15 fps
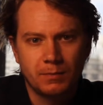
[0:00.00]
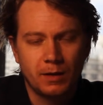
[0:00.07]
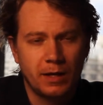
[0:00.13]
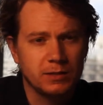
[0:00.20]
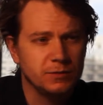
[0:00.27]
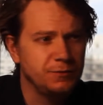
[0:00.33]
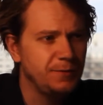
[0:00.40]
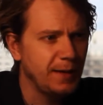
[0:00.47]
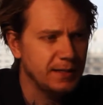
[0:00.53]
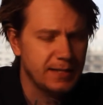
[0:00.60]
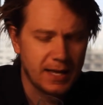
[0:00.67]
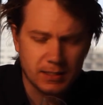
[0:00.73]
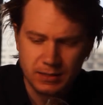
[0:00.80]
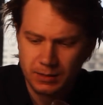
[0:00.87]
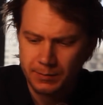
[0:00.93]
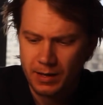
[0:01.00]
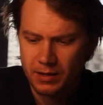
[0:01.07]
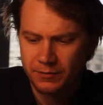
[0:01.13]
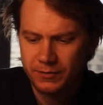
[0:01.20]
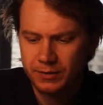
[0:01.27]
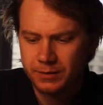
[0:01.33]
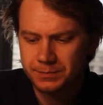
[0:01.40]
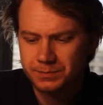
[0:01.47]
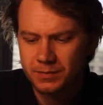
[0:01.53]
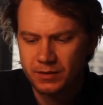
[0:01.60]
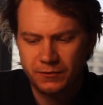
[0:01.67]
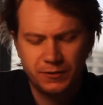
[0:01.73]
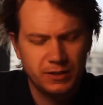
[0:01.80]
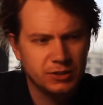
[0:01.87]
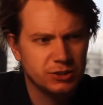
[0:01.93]
Has a fantastic mouthfeel. The
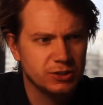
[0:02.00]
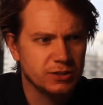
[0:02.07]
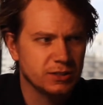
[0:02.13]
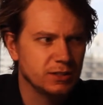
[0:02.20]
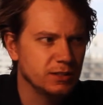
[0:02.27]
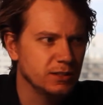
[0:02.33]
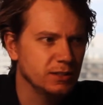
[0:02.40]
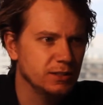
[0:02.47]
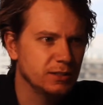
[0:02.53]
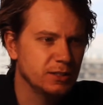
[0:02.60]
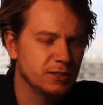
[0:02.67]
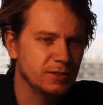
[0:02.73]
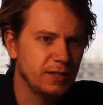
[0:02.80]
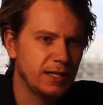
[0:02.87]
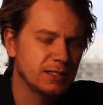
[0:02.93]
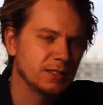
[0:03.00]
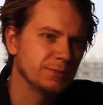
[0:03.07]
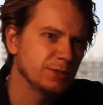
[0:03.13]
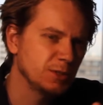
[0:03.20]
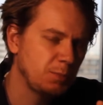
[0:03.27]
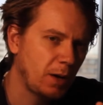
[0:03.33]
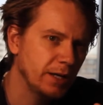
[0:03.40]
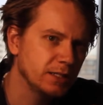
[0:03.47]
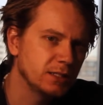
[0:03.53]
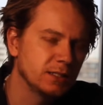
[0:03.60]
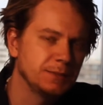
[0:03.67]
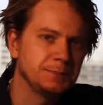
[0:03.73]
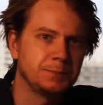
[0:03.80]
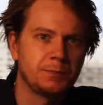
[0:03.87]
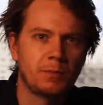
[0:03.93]
finish has some
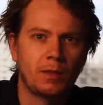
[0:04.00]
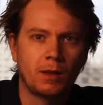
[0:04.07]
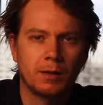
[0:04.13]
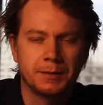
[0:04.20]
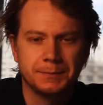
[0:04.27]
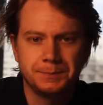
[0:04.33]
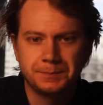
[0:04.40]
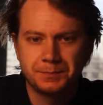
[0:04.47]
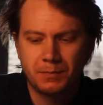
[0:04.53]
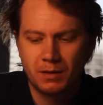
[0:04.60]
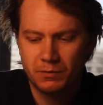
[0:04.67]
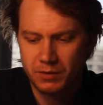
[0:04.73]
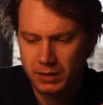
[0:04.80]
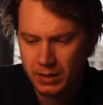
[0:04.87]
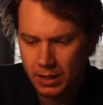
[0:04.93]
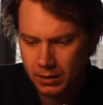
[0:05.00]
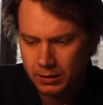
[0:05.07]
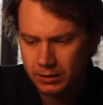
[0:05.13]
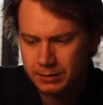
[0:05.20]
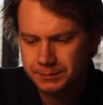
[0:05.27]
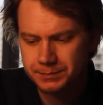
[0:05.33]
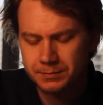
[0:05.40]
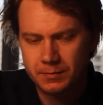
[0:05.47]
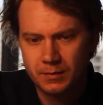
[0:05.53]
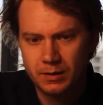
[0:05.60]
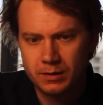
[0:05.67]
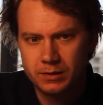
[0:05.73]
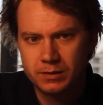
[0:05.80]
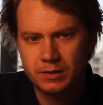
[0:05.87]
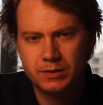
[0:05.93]
spice, vanilla,
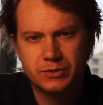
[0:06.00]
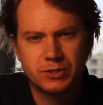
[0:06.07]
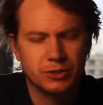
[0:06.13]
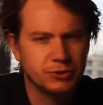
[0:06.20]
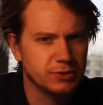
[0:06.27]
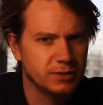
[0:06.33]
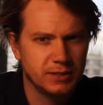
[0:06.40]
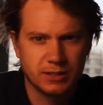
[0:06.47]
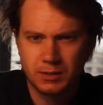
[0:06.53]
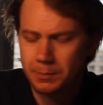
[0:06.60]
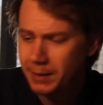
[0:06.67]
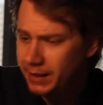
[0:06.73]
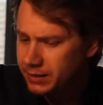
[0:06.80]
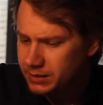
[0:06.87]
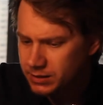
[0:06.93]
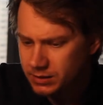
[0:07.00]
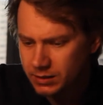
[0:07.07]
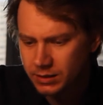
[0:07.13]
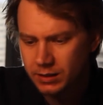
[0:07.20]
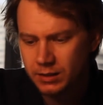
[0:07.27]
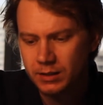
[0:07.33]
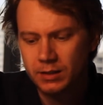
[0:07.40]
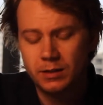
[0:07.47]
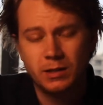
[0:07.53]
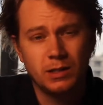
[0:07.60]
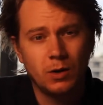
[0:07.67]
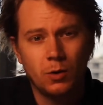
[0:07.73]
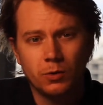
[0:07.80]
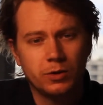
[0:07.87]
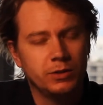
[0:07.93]
citrus dissipates.
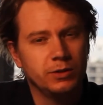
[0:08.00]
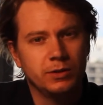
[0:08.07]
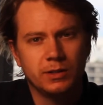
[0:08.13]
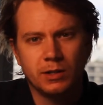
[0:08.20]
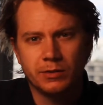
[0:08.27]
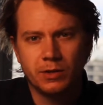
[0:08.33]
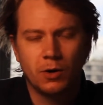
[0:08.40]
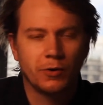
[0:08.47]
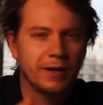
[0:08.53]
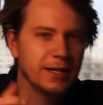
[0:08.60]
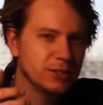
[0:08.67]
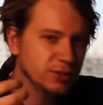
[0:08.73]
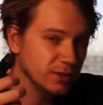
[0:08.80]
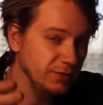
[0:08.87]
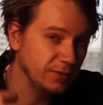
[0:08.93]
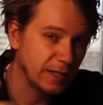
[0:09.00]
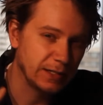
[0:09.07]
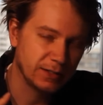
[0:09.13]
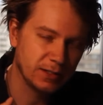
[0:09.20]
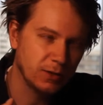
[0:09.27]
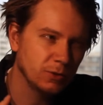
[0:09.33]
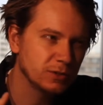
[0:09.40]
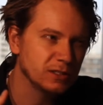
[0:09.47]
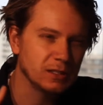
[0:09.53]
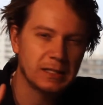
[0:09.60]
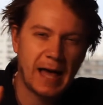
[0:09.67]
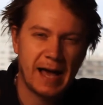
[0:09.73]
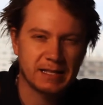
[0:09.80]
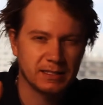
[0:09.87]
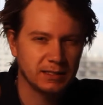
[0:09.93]
The oak, the oak hits you. The oak's the
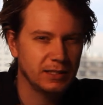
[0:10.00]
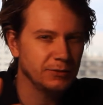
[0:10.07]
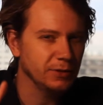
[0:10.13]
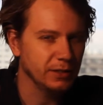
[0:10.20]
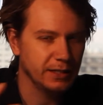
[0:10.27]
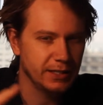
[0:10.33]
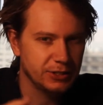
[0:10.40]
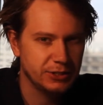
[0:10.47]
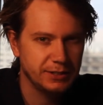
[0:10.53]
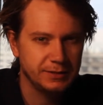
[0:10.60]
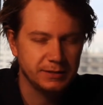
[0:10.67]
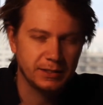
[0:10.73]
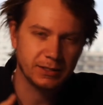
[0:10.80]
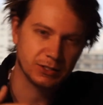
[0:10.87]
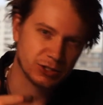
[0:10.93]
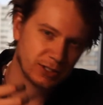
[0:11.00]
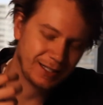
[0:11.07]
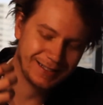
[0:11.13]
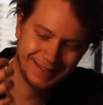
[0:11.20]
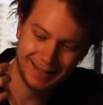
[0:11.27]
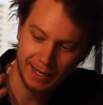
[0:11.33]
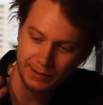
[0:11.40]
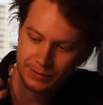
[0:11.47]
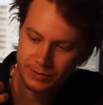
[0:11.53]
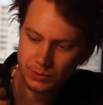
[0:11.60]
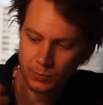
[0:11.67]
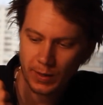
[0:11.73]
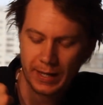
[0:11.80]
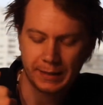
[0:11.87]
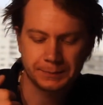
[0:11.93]
last thing that really hits you, and then just kind of carries
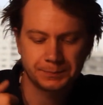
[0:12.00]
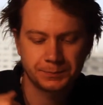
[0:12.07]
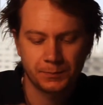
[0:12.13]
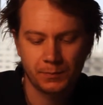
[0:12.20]
away.